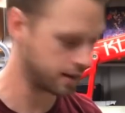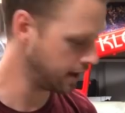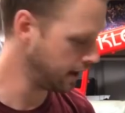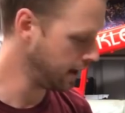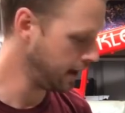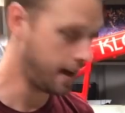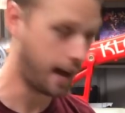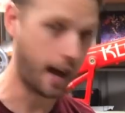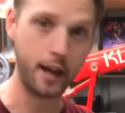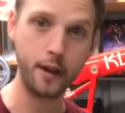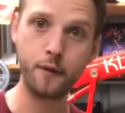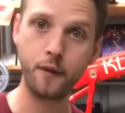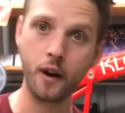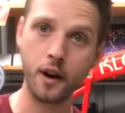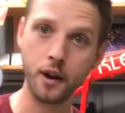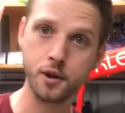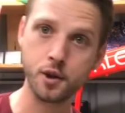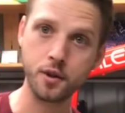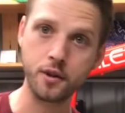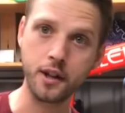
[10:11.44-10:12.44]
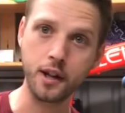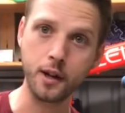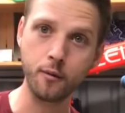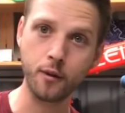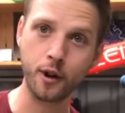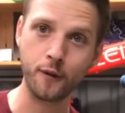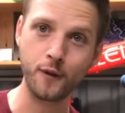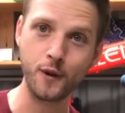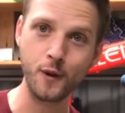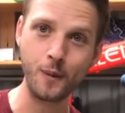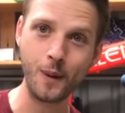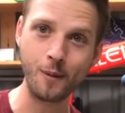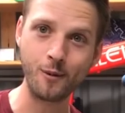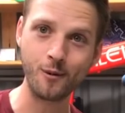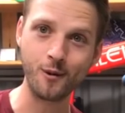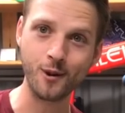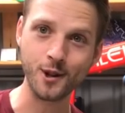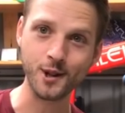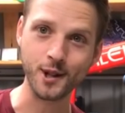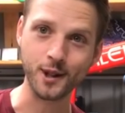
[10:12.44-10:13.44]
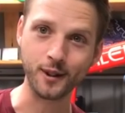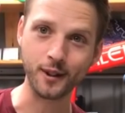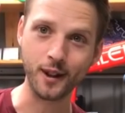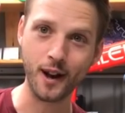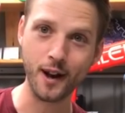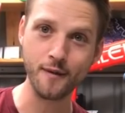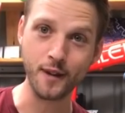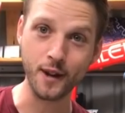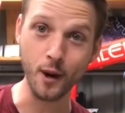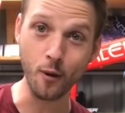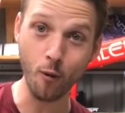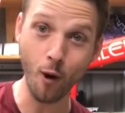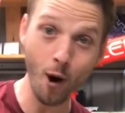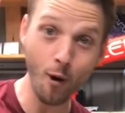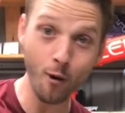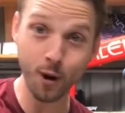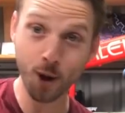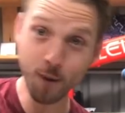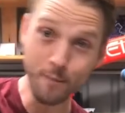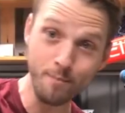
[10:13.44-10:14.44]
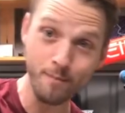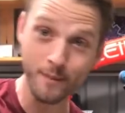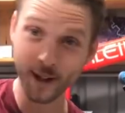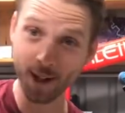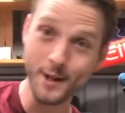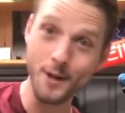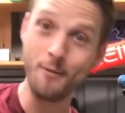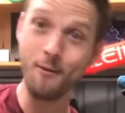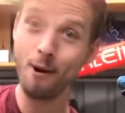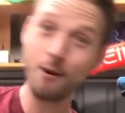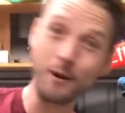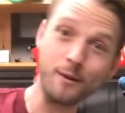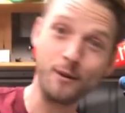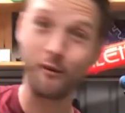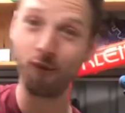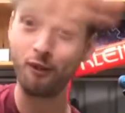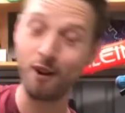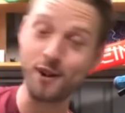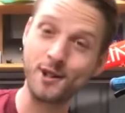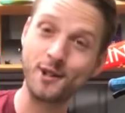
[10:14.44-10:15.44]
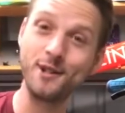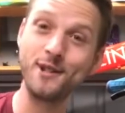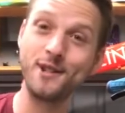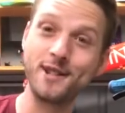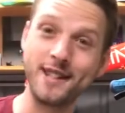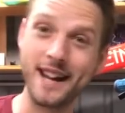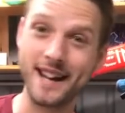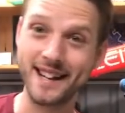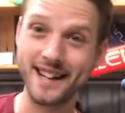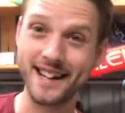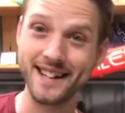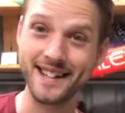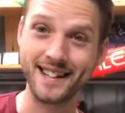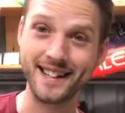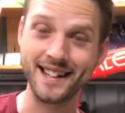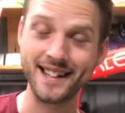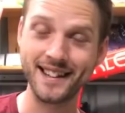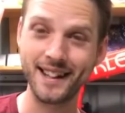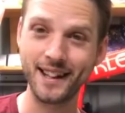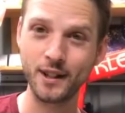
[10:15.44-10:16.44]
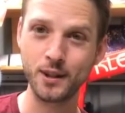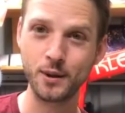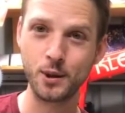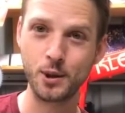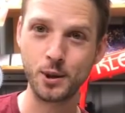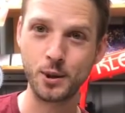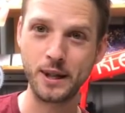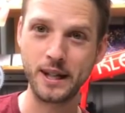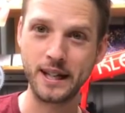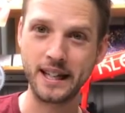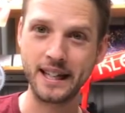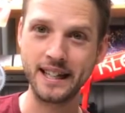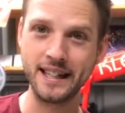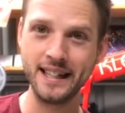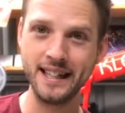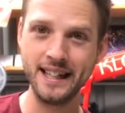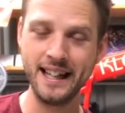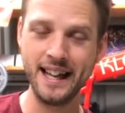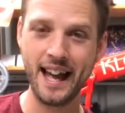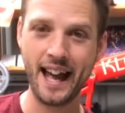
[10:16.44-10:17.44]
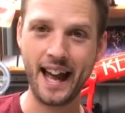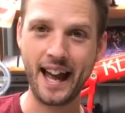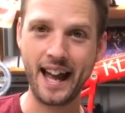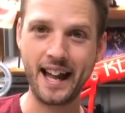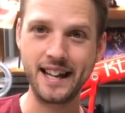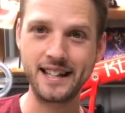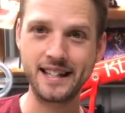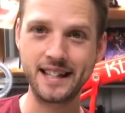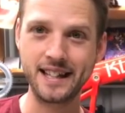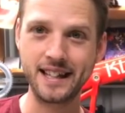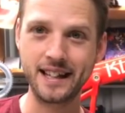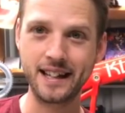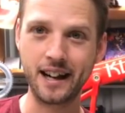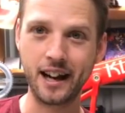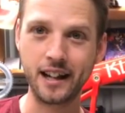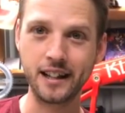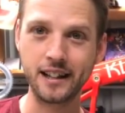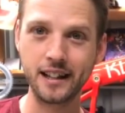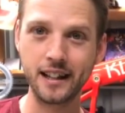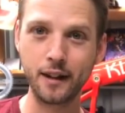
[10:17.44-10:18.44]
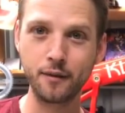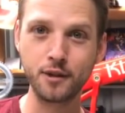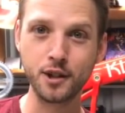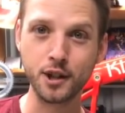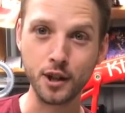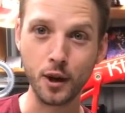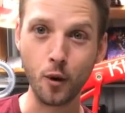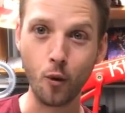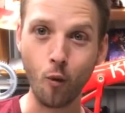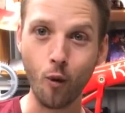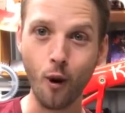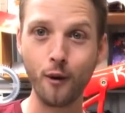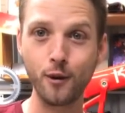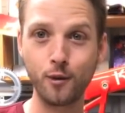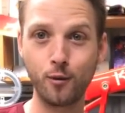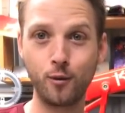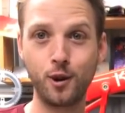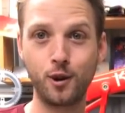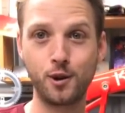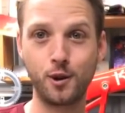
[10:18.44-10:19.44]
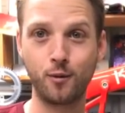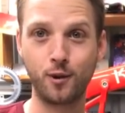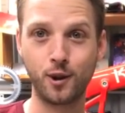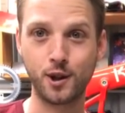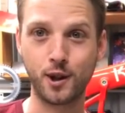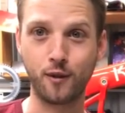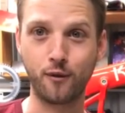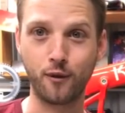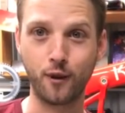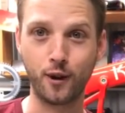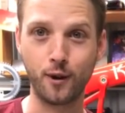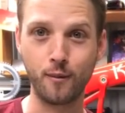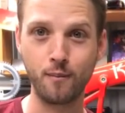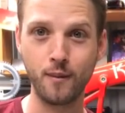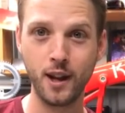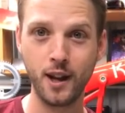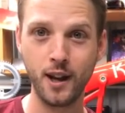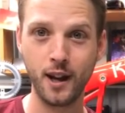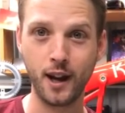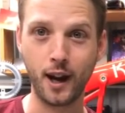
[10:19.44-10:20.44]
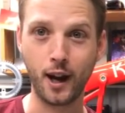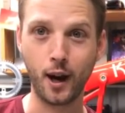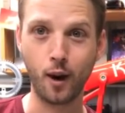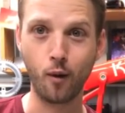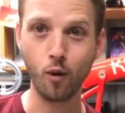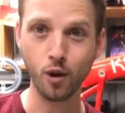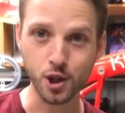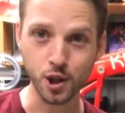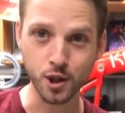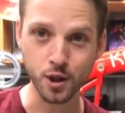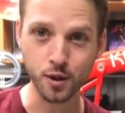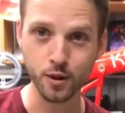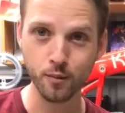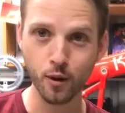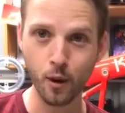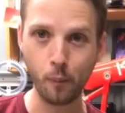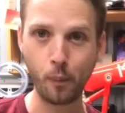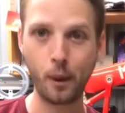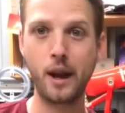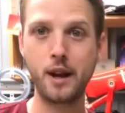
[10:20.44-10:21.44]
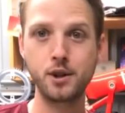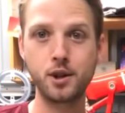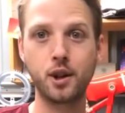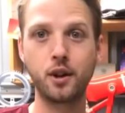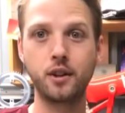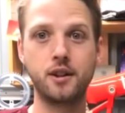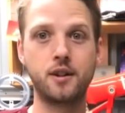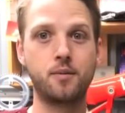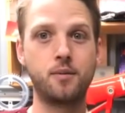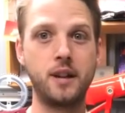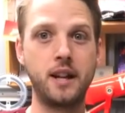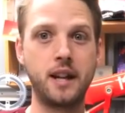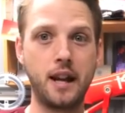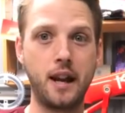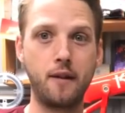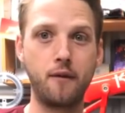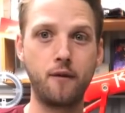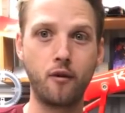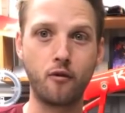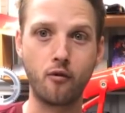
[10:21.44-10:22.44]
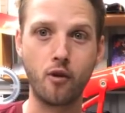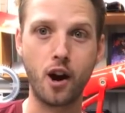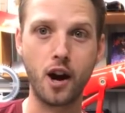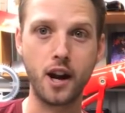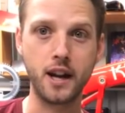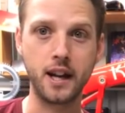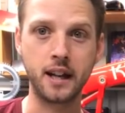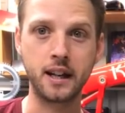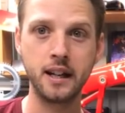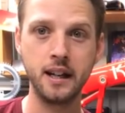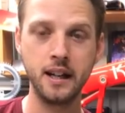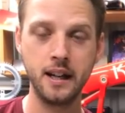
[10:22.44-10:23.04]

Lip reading: And if you are tuning in, we've got a few people watching live here. Welcome to Fresh Goods Down Under. Thanks for joining in. And I'd love to know where in the world you're watching from, what you're doing, what plans you got this weekend for riding.